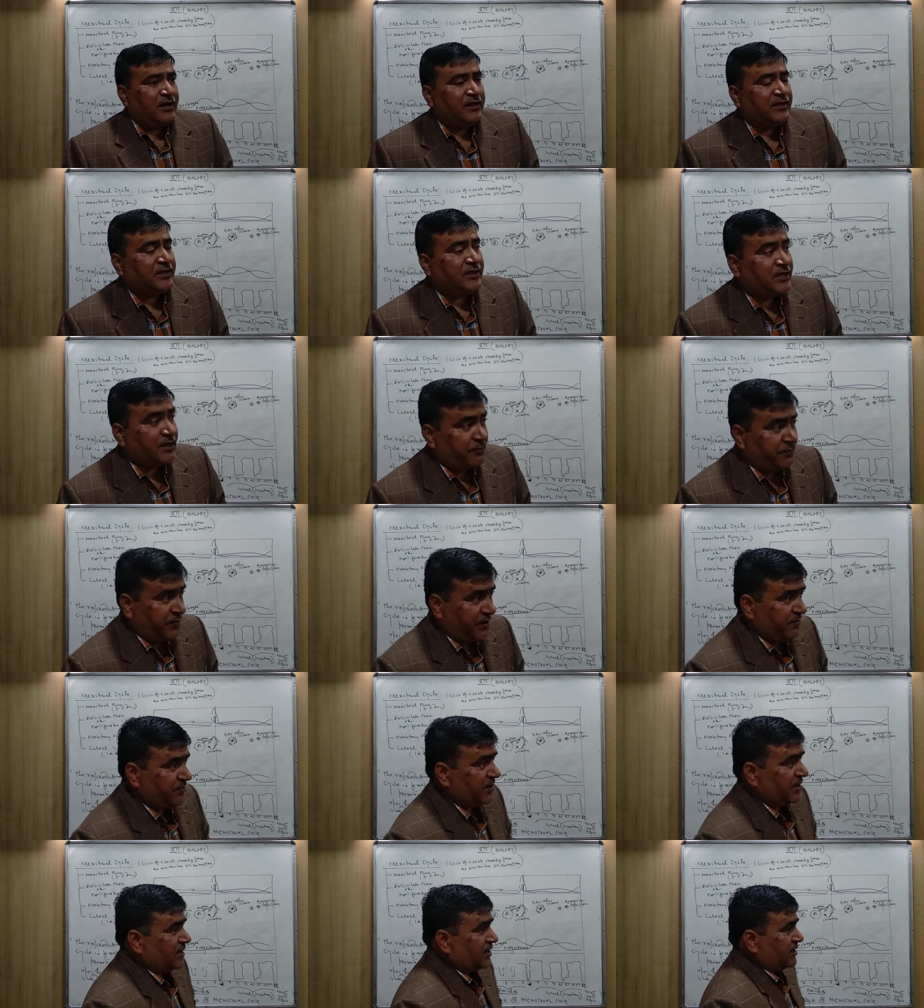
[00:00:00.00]
the
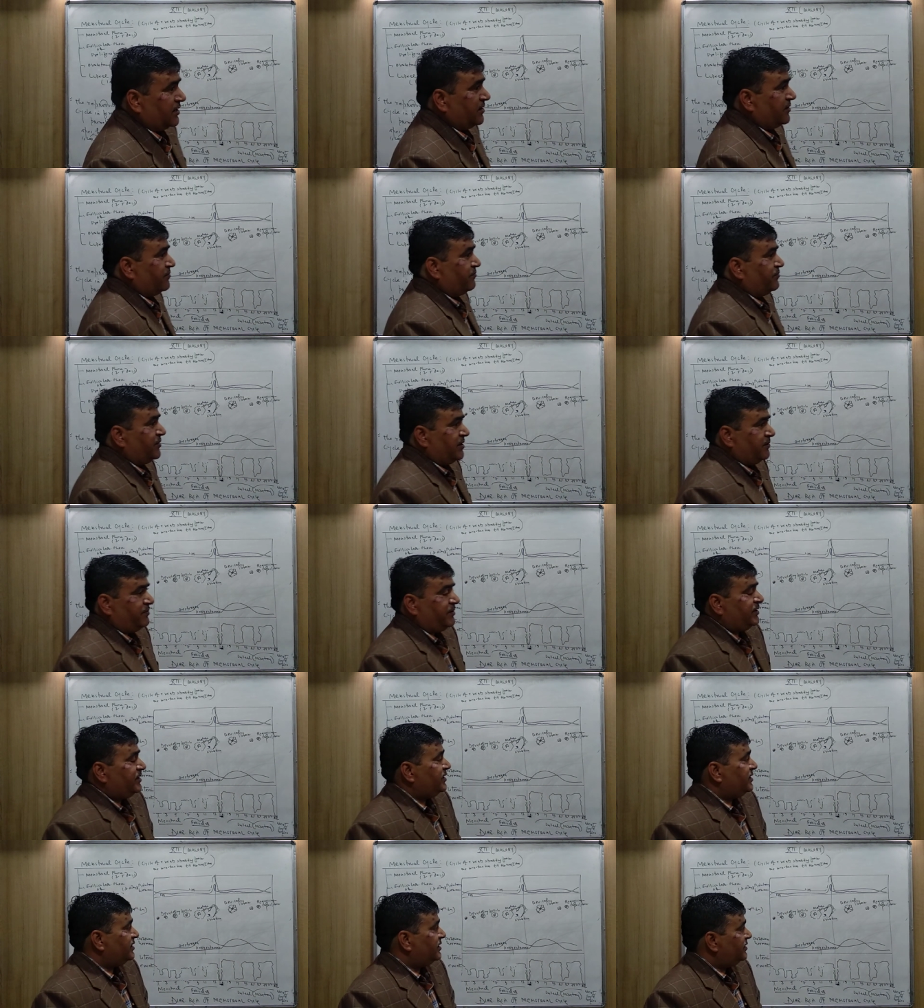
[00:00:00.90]
female may
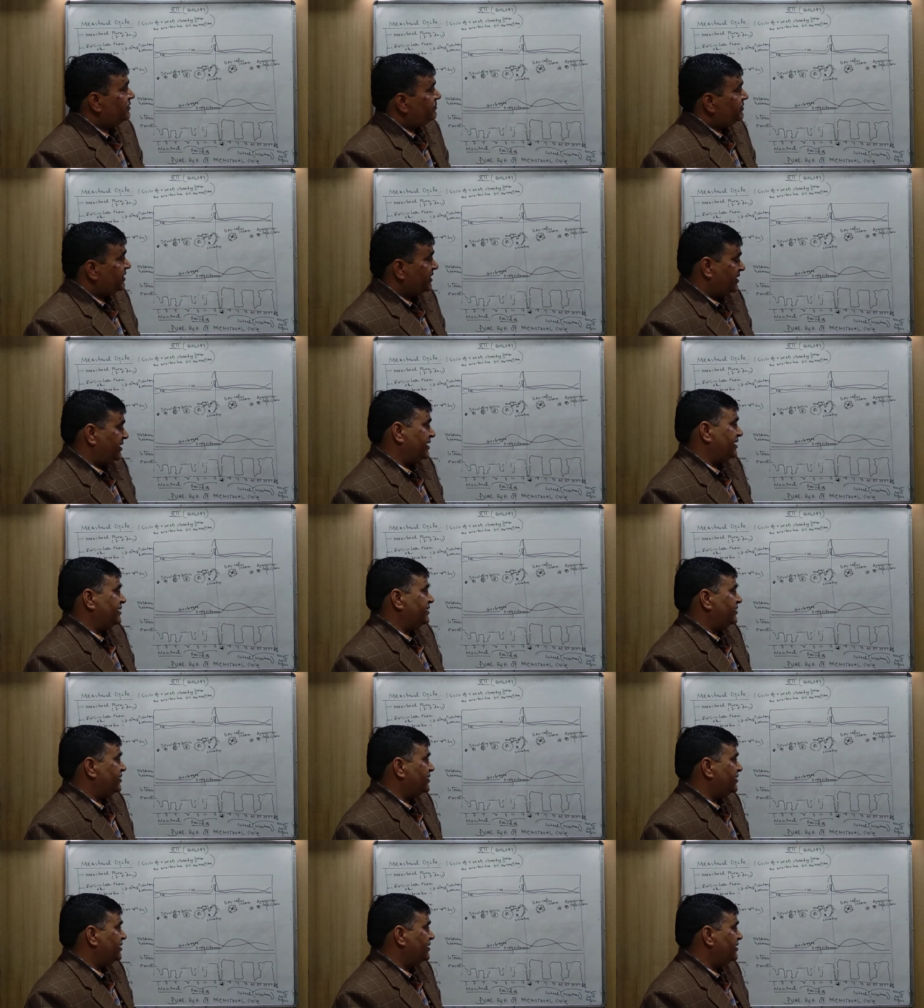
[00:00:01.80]
be
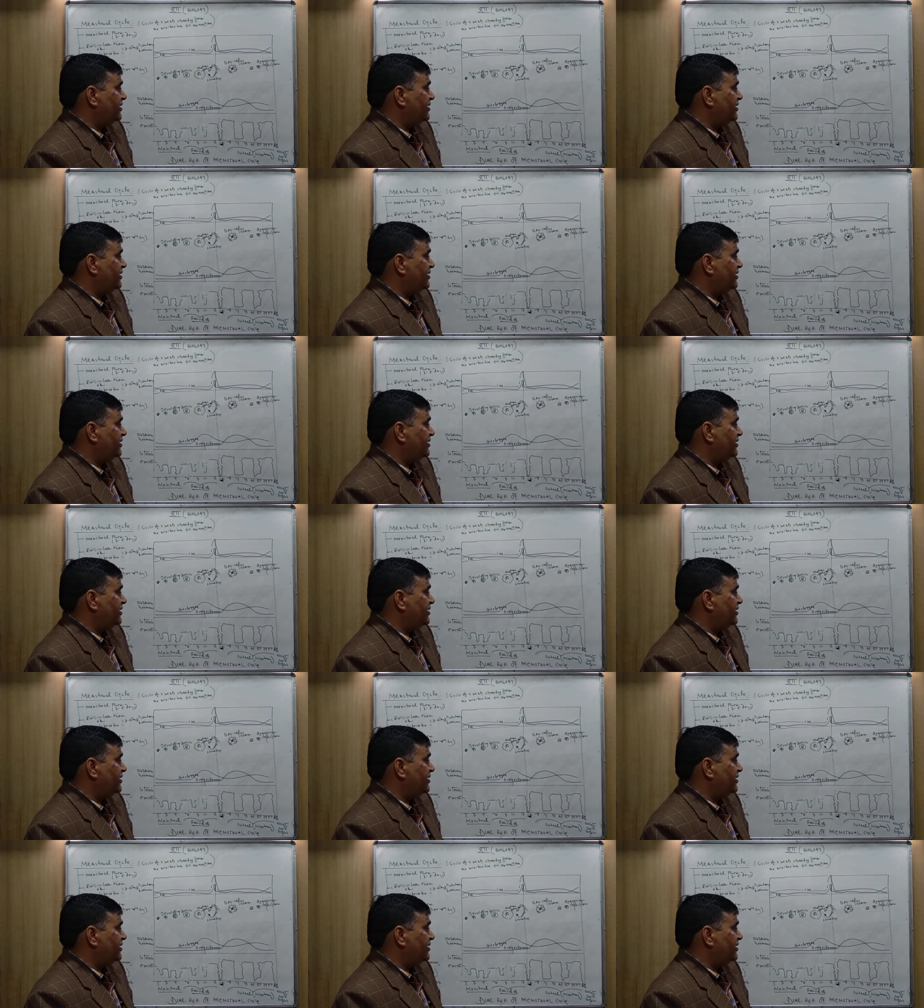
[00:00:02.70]
pregnant.